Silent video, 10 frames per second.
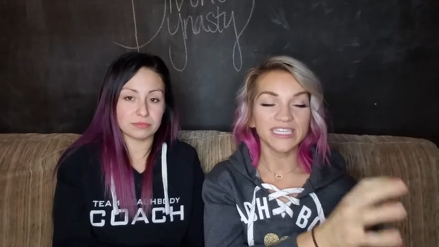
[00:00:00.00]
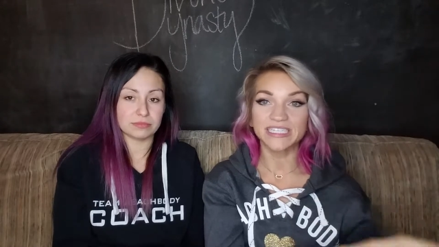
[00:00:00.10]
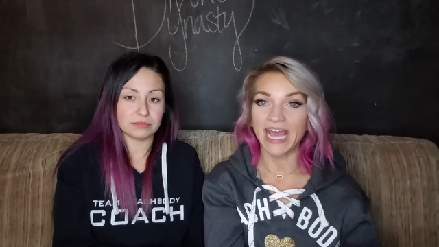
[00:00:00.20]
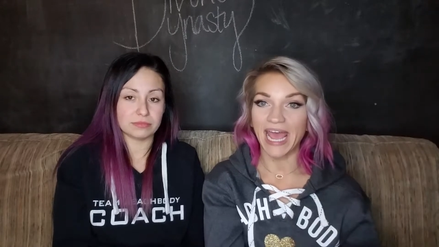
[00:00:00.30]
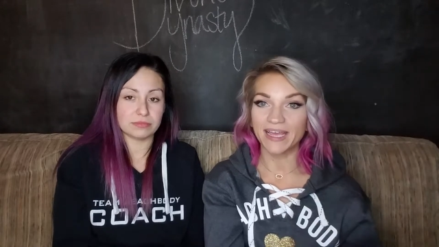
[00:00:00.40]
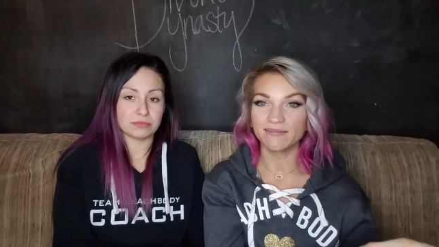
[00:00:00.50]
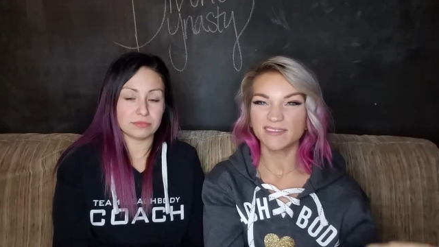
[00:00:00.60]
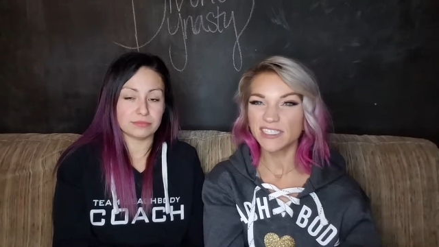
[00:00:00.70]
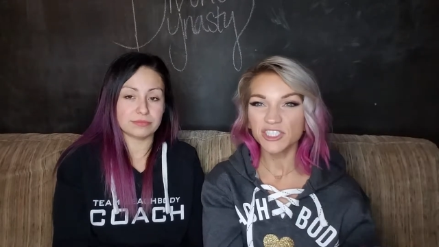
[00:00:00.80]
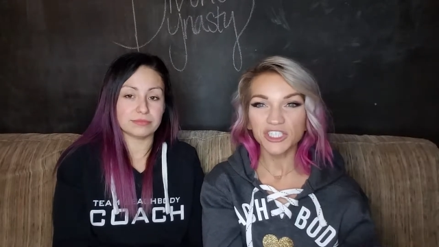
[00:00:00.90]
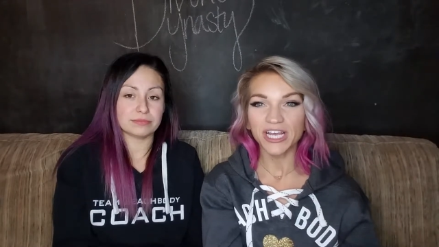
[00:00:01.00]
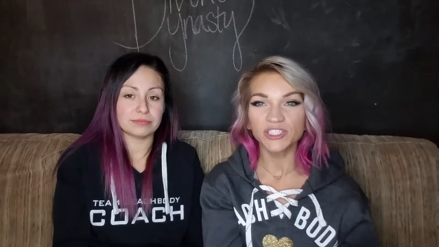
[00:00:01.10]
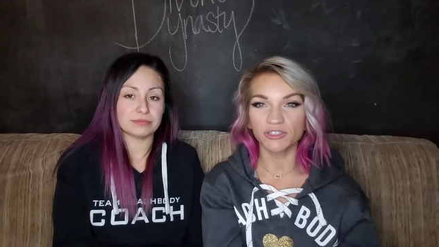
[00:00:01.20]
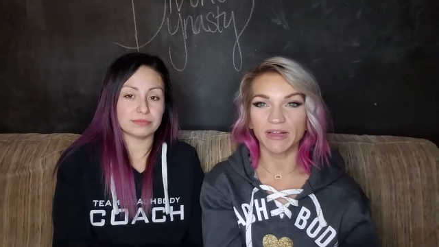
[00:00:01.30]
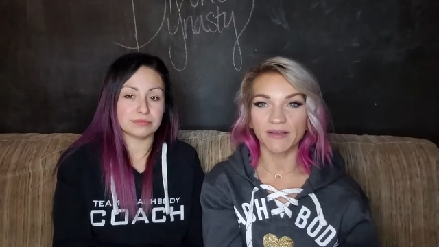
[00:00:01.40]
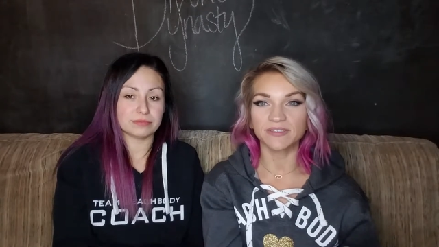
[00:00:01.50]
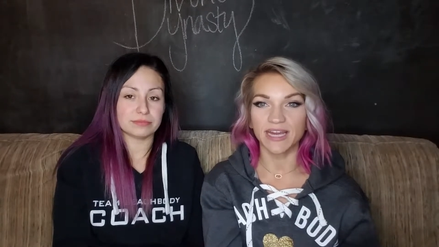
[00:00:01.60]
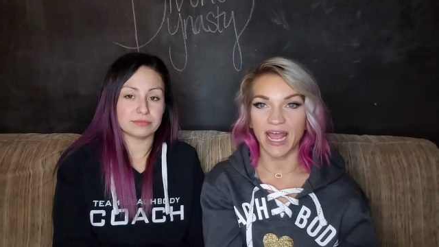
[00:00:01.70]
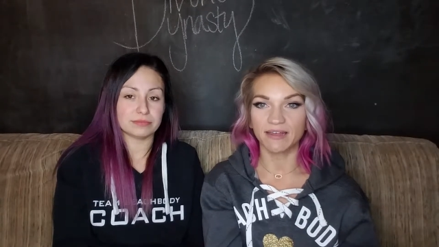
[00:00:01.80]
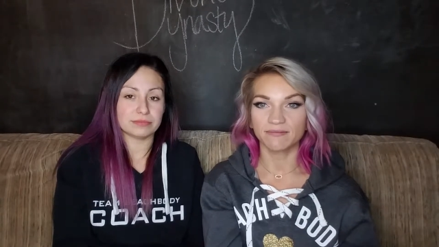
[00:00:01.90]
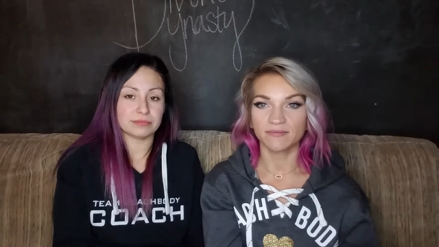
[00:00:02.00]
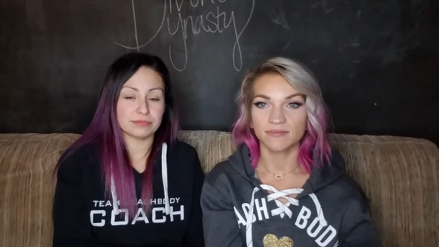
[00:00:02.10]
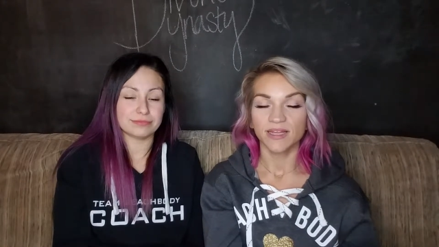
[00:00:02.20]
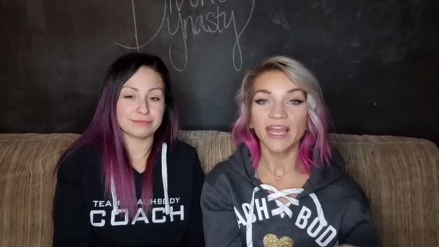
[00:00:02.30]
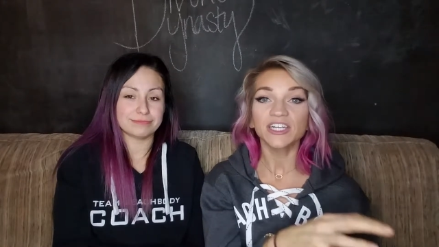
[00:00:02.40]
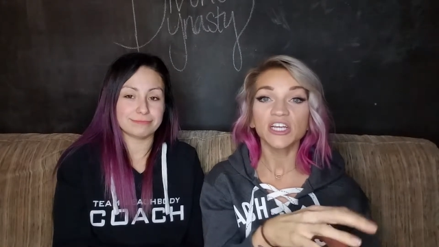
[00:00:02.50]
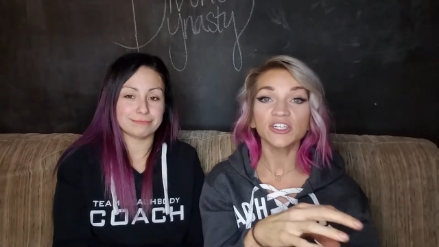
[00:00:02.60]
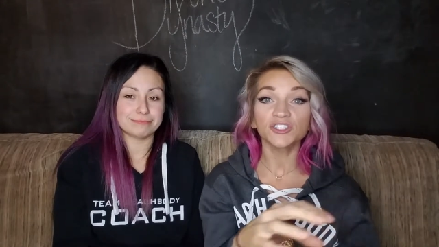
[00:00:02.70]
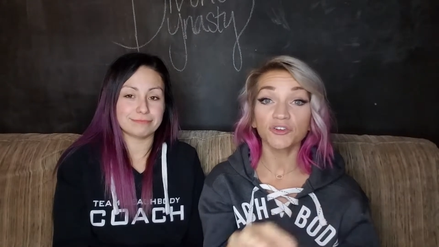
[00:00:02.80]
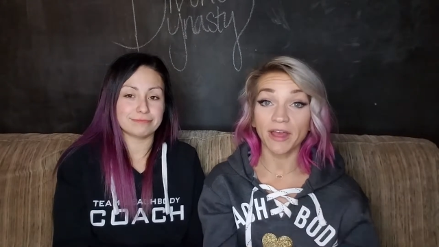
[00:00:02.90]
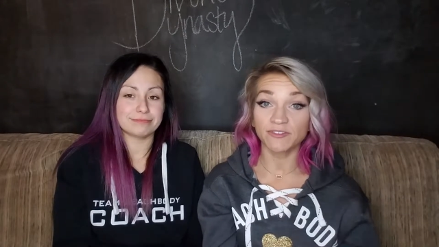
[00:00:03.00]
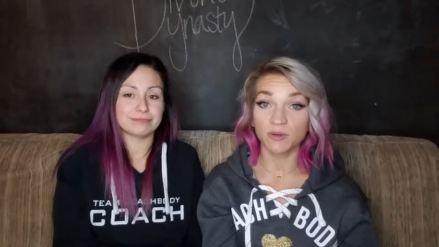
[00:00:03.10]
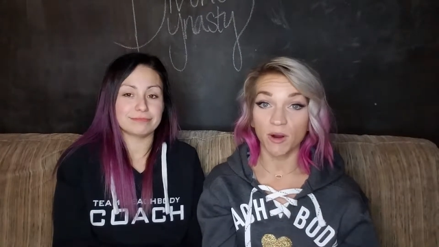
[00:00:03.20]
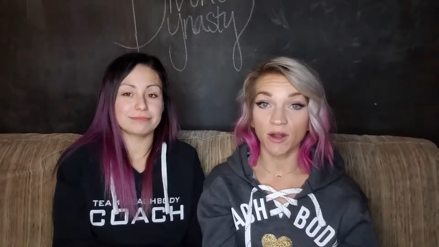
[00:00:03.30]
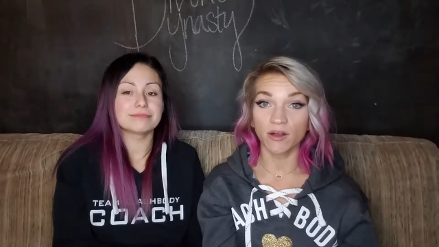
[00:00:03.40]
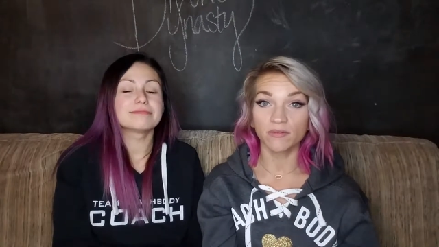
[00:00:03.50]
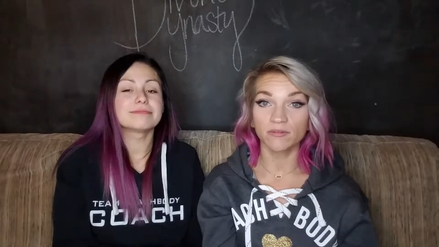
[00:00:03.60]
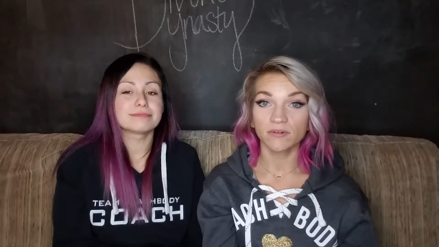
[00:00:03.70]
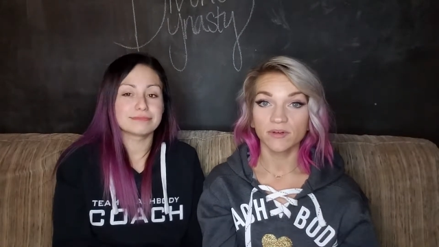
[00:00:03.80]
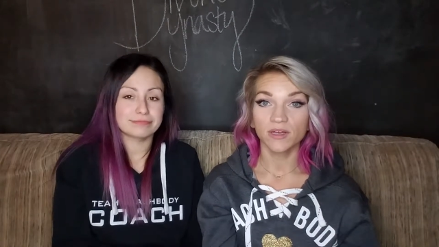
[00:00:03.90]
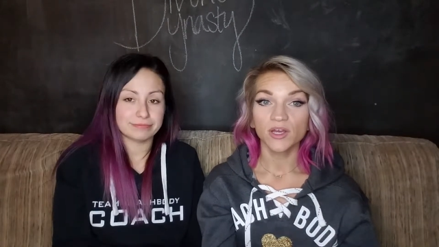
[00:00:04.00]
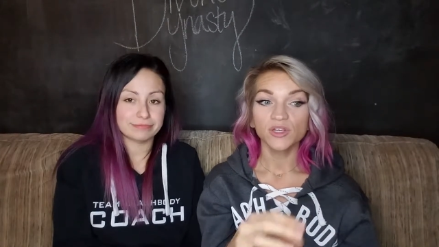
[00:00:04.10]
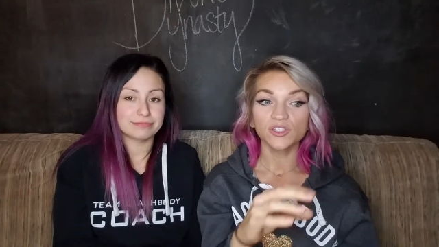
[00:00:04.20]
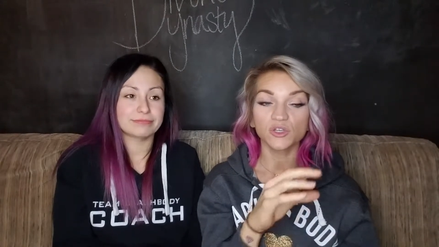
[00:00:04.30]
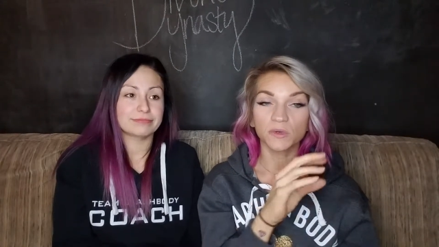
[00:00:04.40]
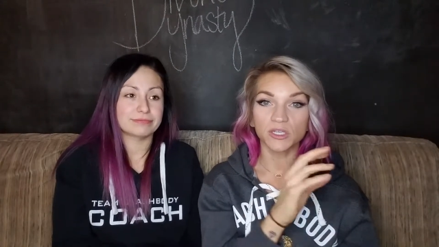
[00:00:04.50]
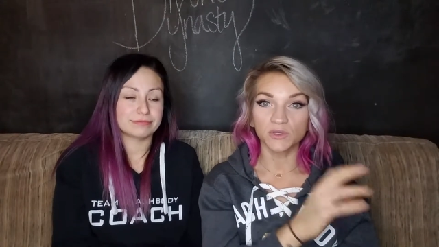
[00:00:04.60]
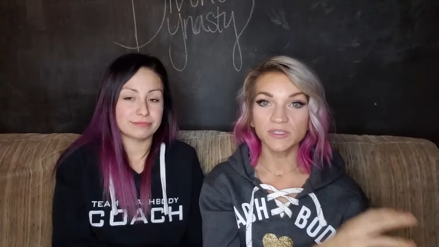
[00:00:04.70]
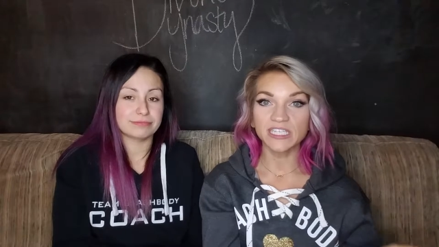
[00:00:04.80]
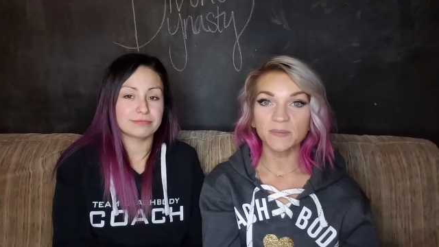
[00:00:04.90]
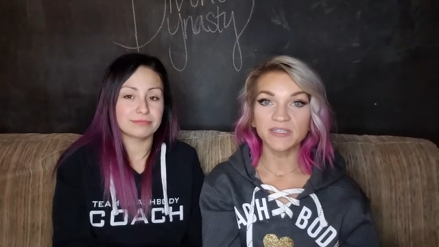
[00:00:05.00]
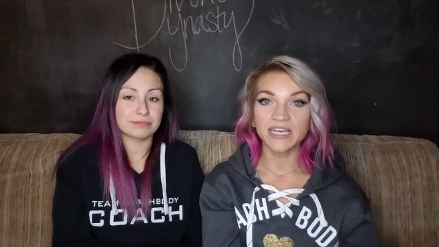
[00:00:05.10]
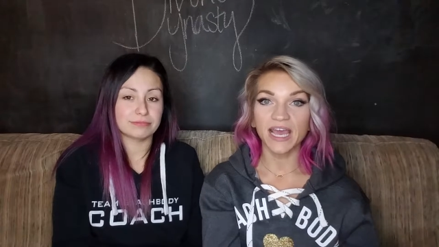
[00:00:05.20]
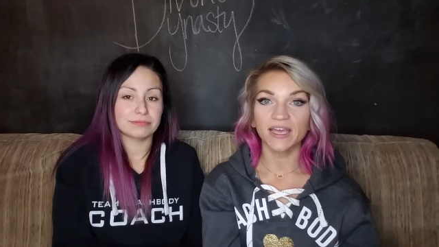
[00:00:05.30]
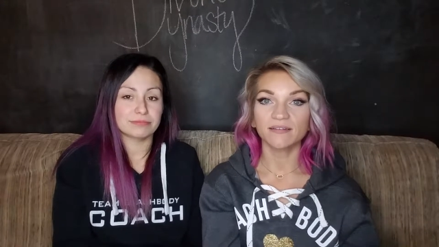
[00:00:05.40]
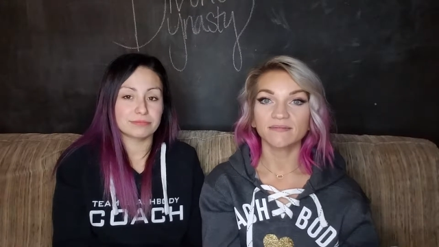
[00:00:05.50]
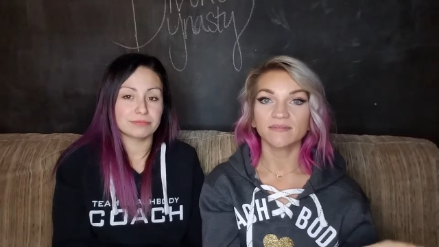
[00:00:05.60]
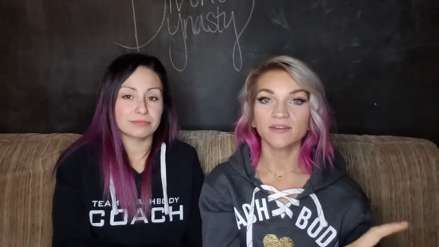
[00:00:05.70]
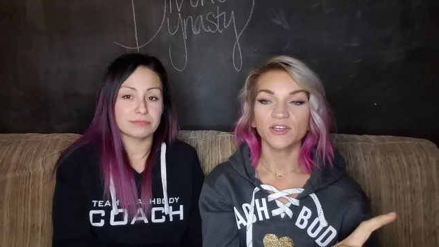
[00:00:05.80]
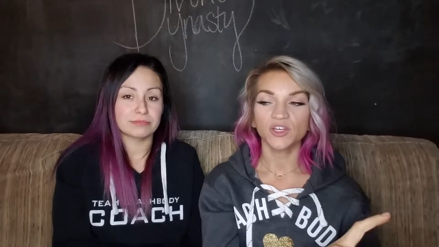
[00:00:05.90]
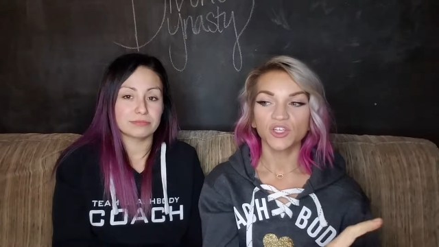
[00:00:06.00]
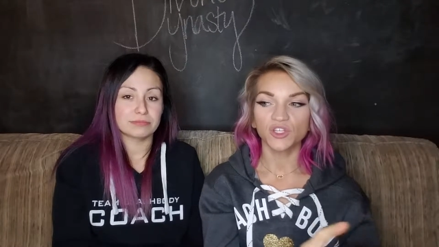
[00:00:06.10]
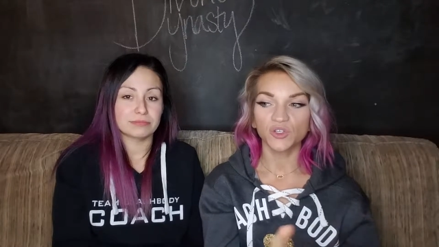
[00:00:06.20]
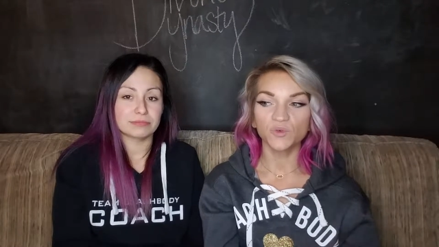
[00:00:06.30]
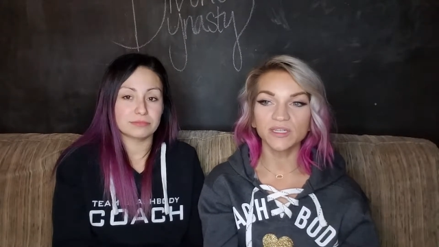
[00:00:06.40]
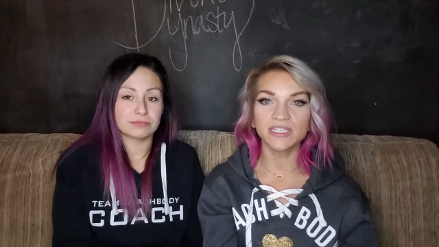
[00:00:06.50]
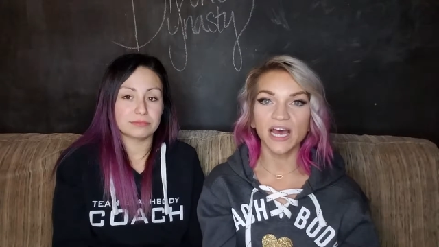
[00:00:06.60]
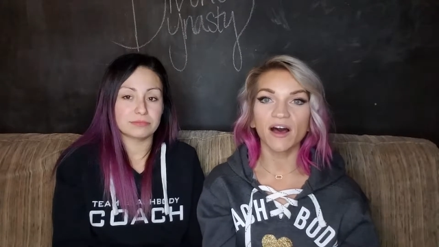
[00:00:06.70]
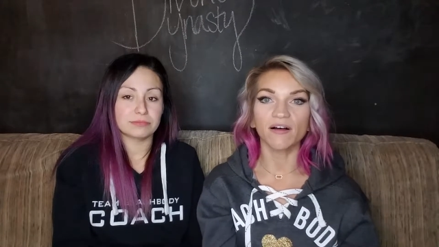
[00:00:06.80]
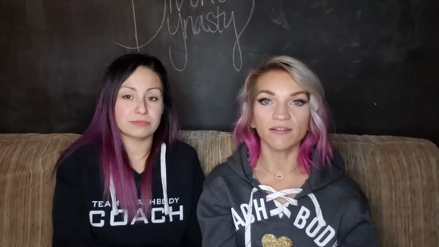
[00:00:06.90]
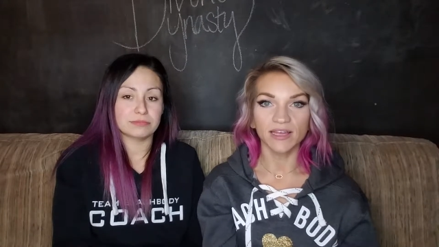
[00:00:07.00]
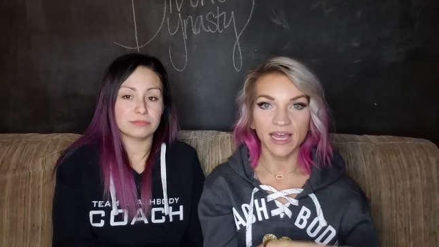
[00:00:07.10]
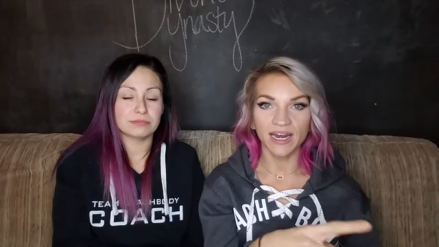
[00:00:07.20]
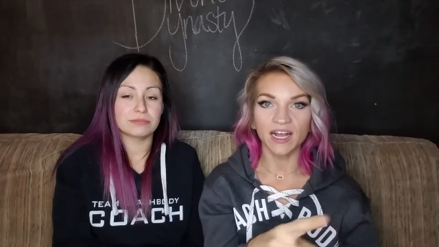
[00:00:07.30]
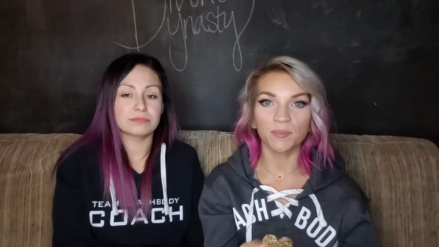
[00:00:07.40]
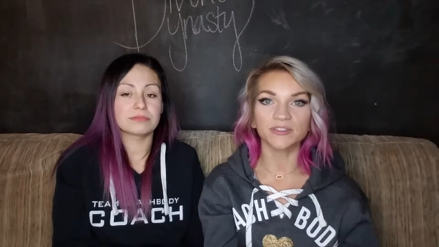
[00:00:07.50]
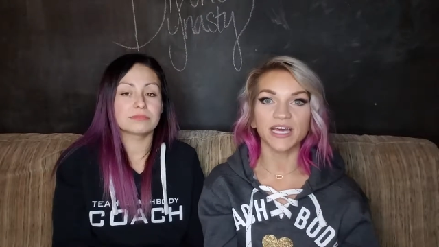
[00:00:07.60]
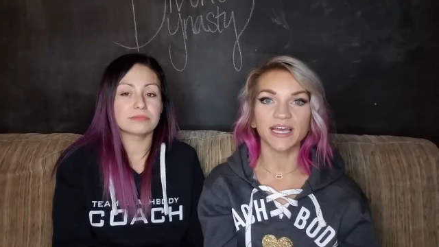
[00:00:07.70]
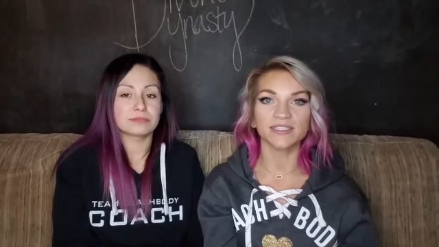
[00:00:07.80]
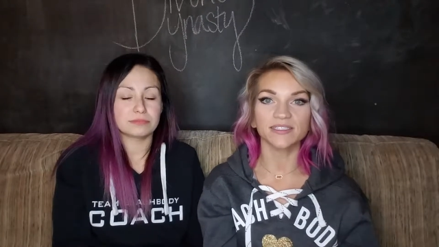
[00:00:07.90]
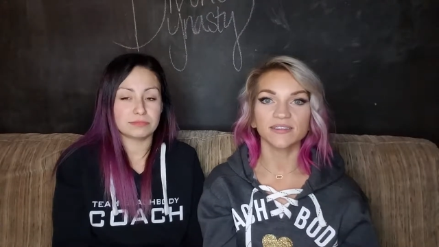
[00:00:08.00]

Speaker 1: today doesn't change your life today, it changes your life tomorrow. So, when you skip a day, you can tell in a couple days